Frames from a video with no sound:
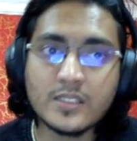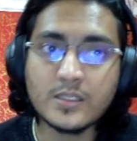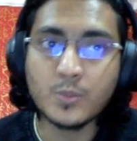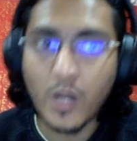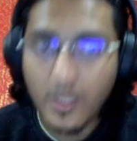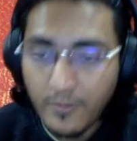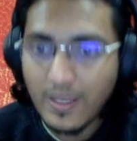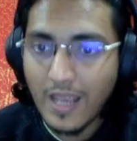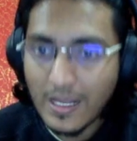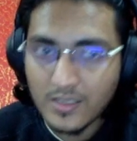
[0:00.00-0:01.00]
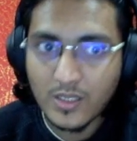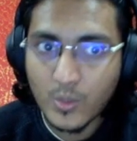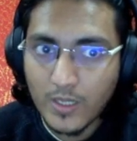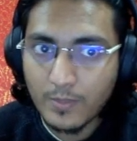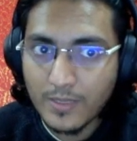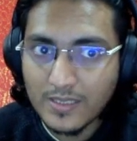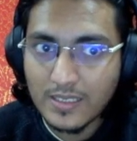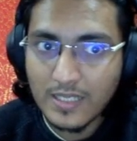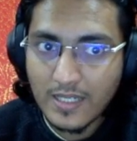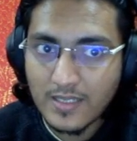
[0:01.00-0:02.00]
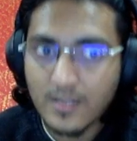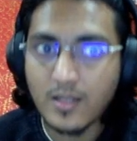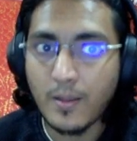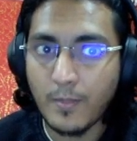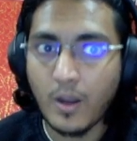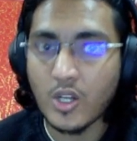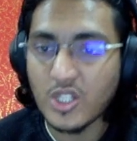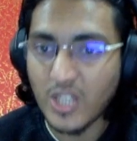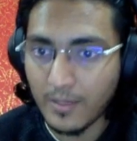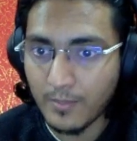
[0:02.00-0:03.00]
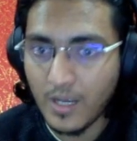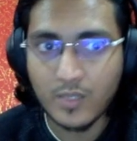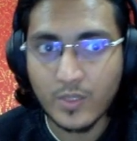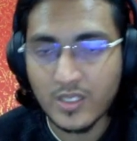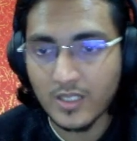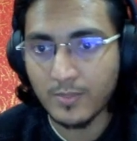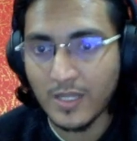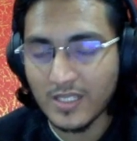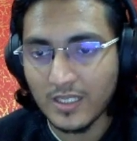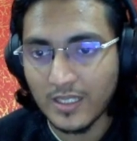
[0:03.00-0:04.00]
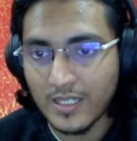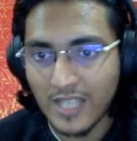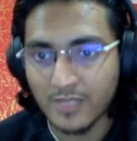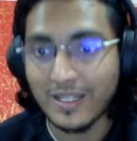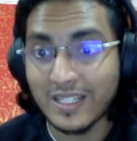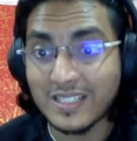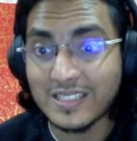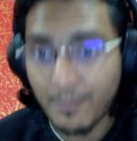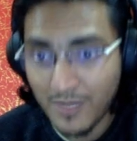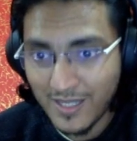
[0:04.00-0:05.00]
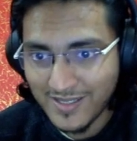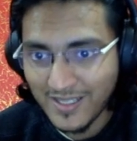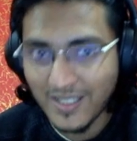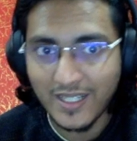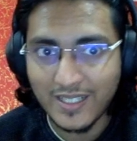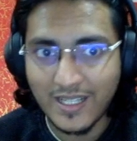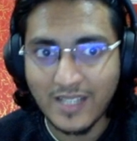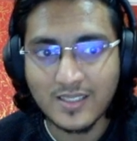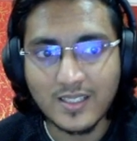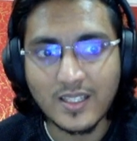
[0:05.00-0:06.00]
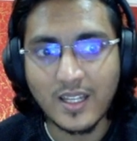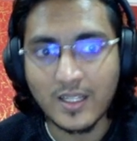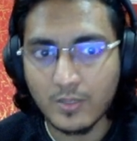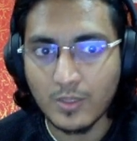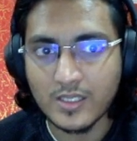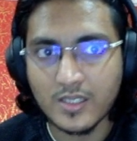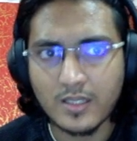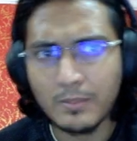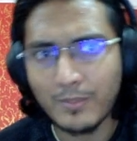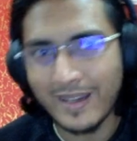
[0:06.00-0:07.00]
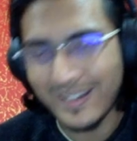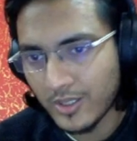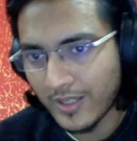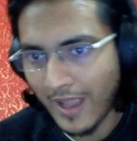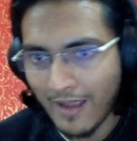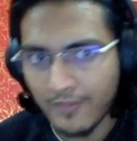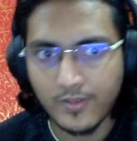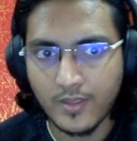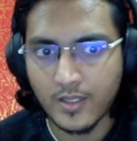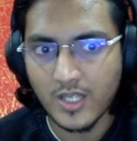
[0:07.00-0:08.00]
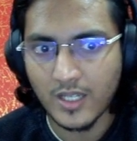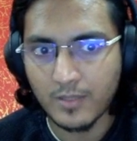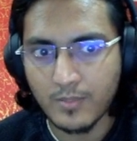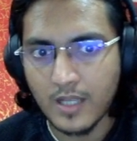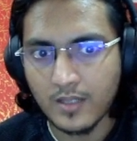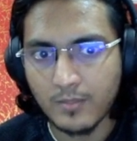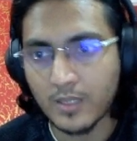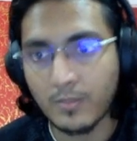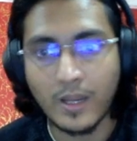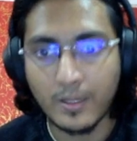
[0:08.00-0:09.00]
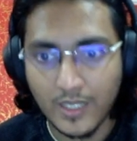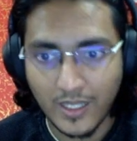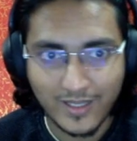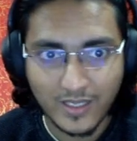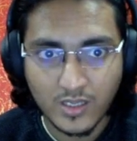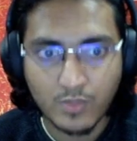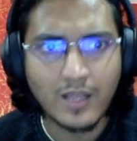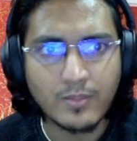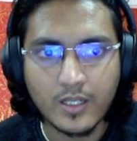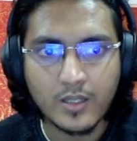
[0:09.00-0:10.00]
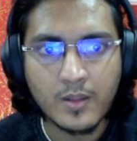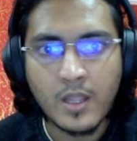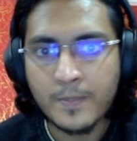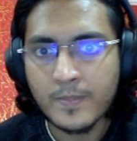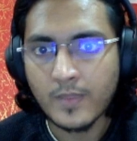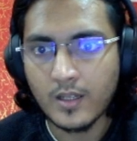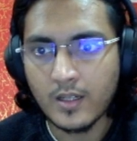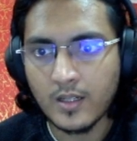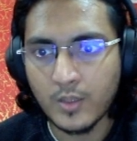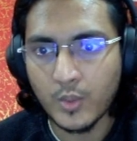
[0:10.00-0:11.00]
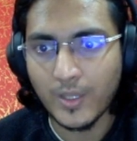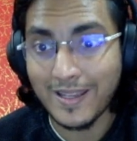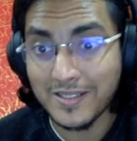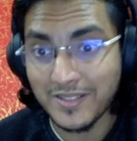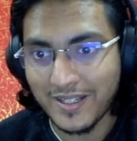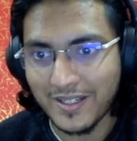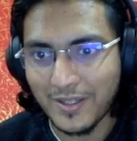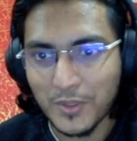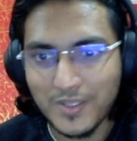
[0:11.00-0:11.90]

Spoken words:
One of the answer will be selected or check marked, which is basically it has been accepted as the correct answer. The other ones might not have the check mark but might be correct as well, but who cares right now?